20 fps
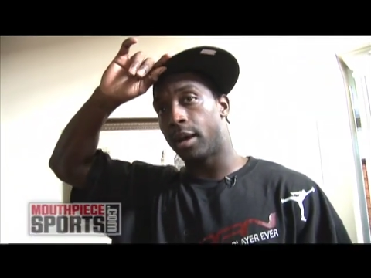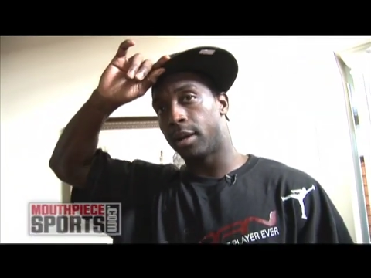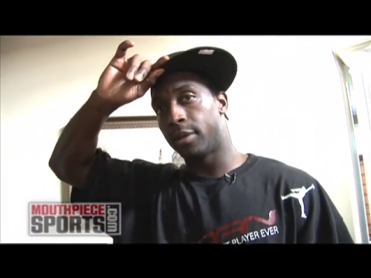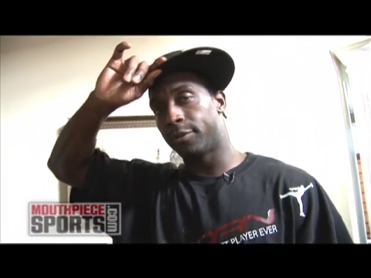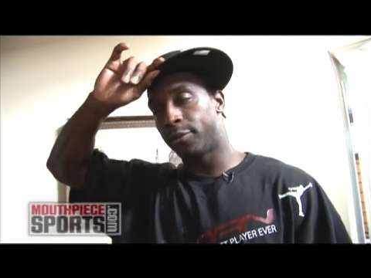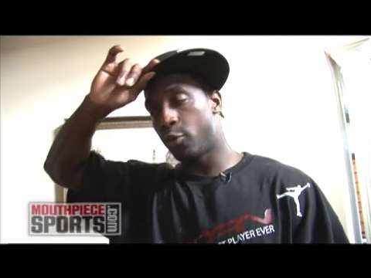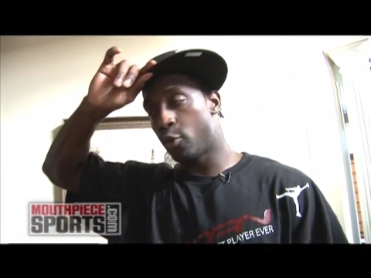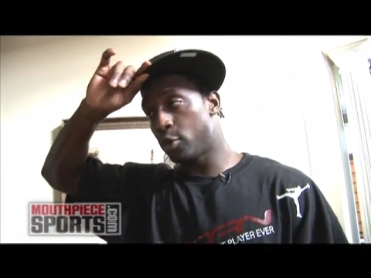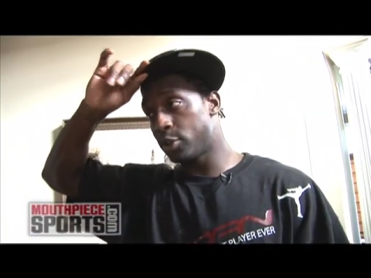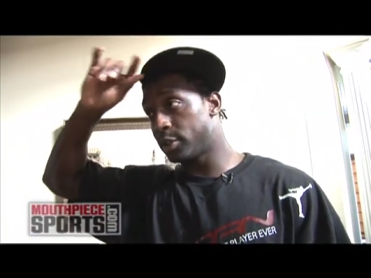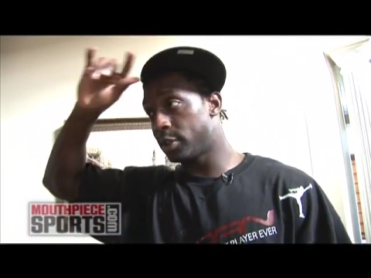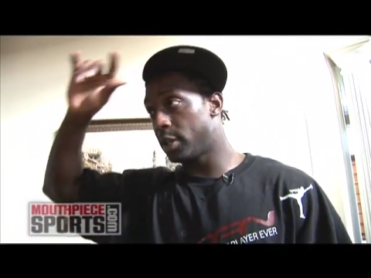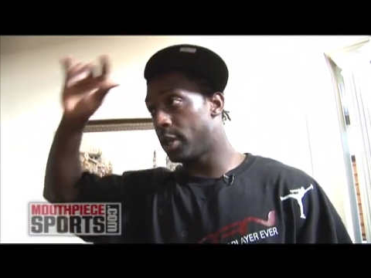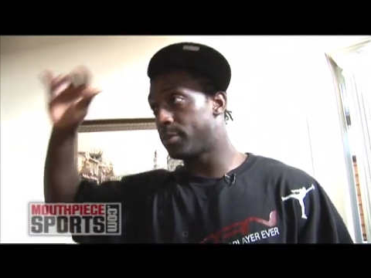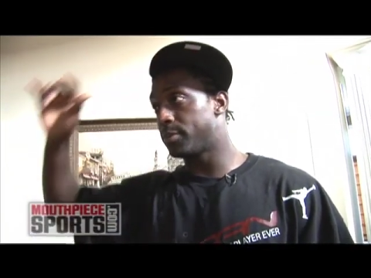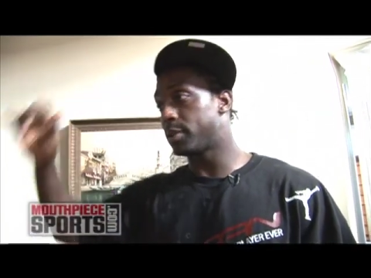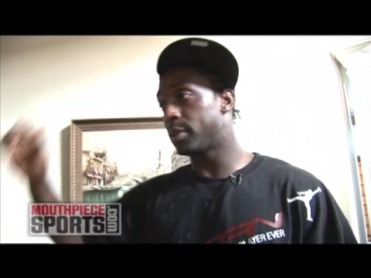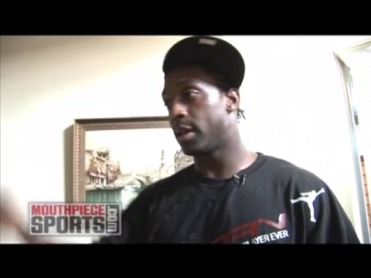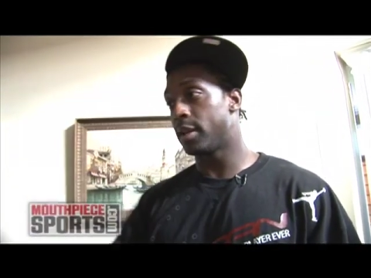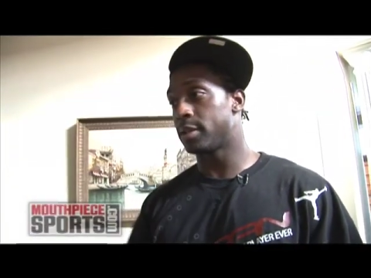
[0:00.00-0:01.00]

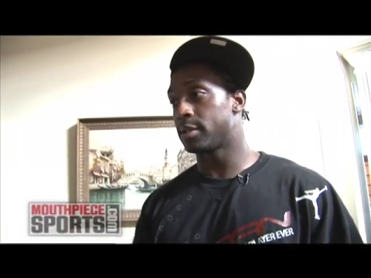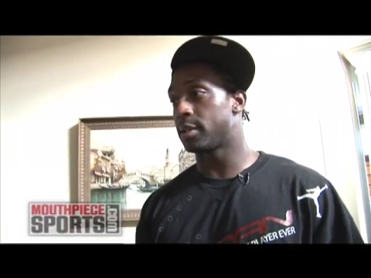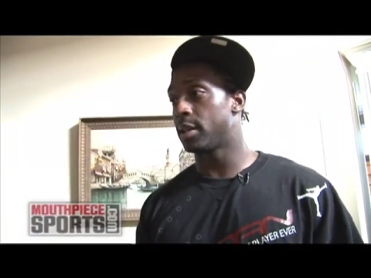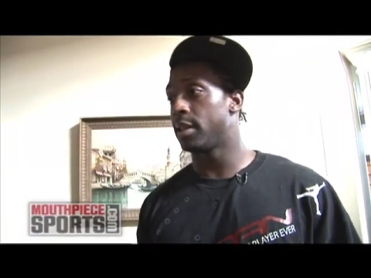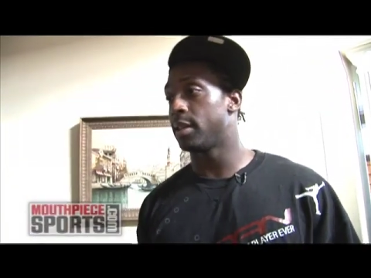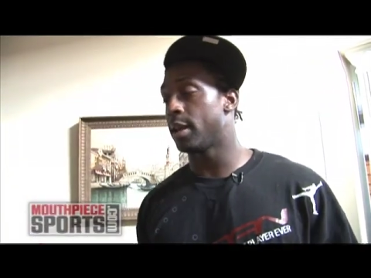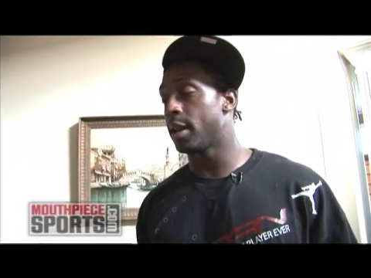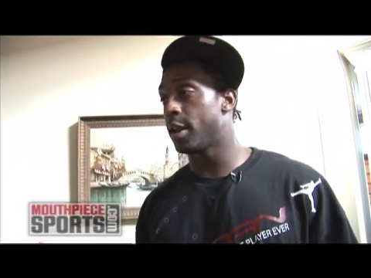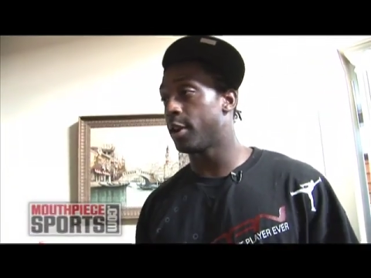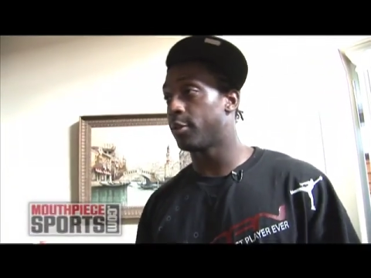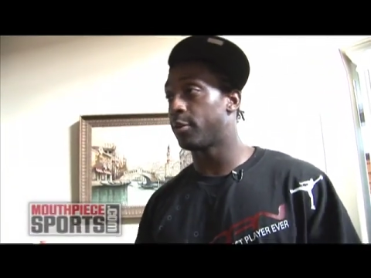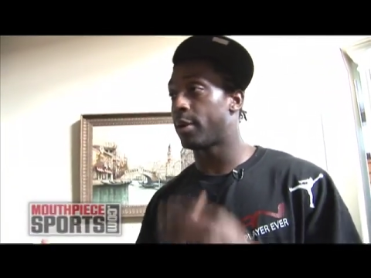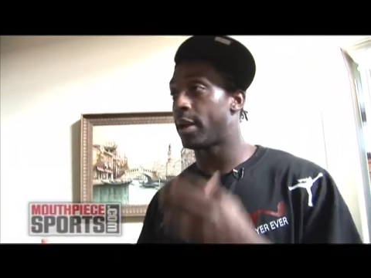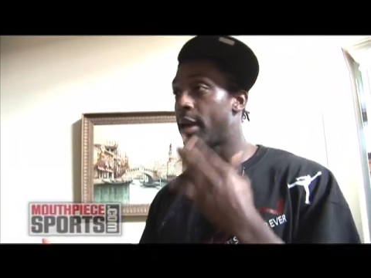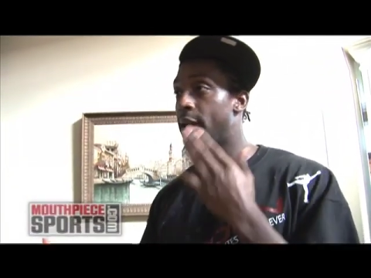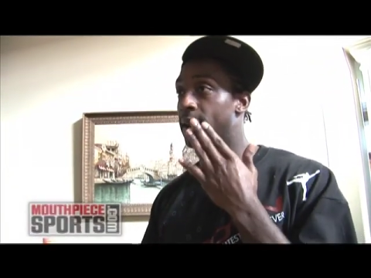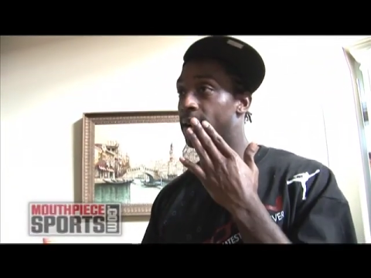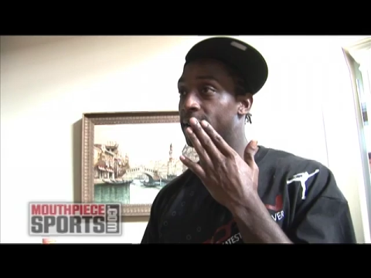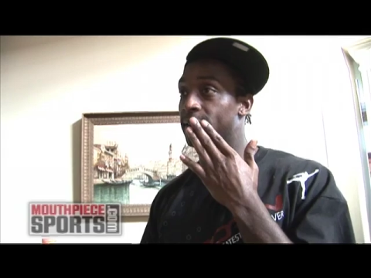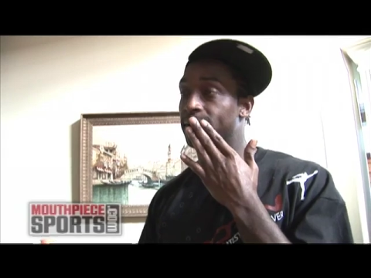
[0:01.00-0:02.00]
Unfortunately, I'm sad to say that I don't
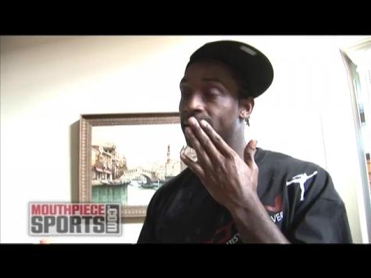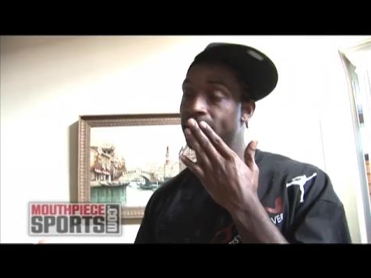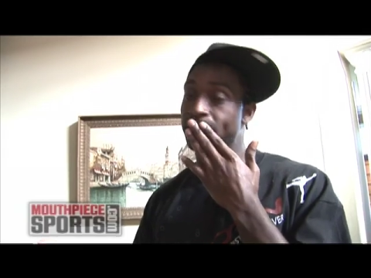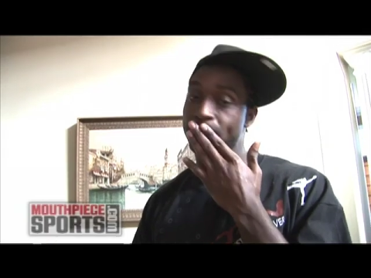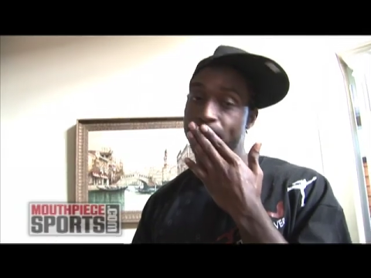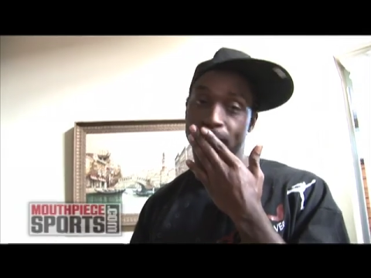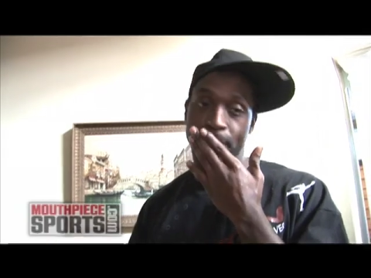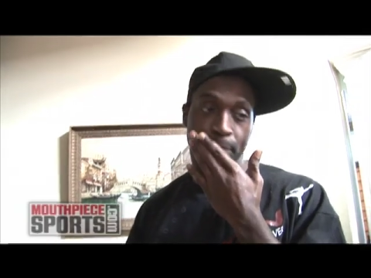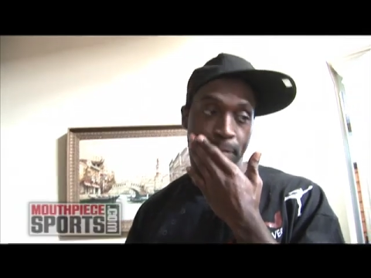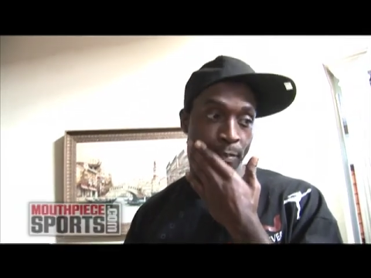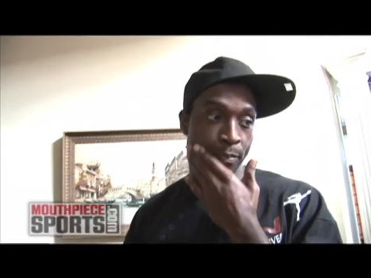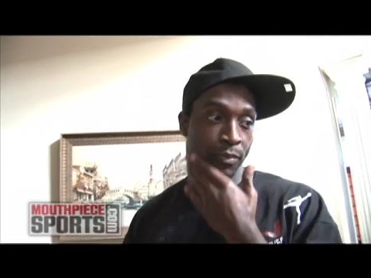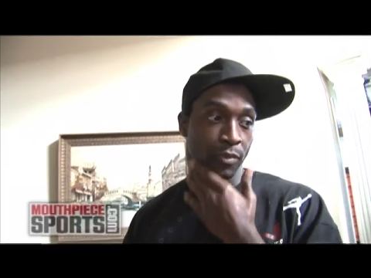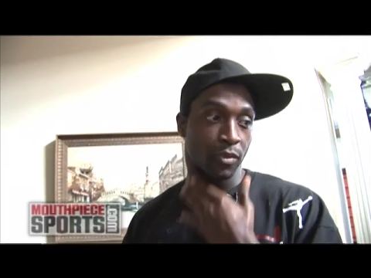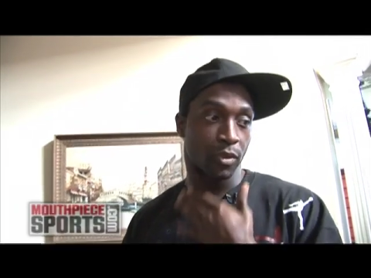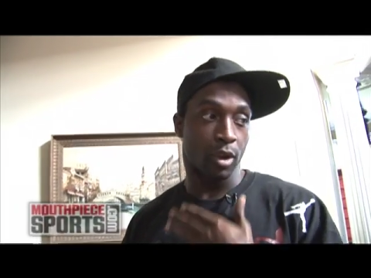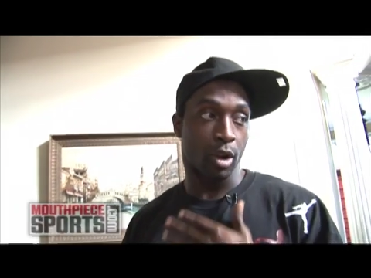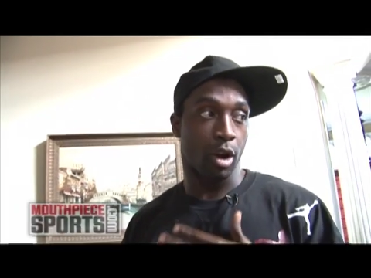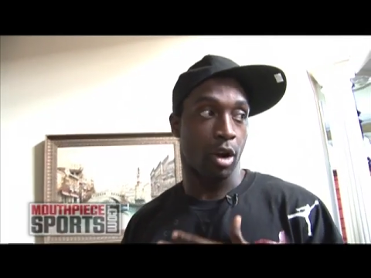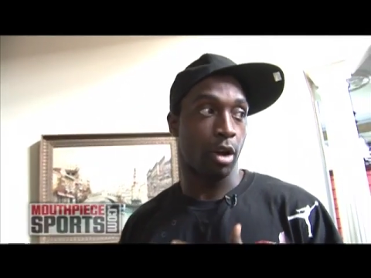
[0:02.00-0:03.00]
have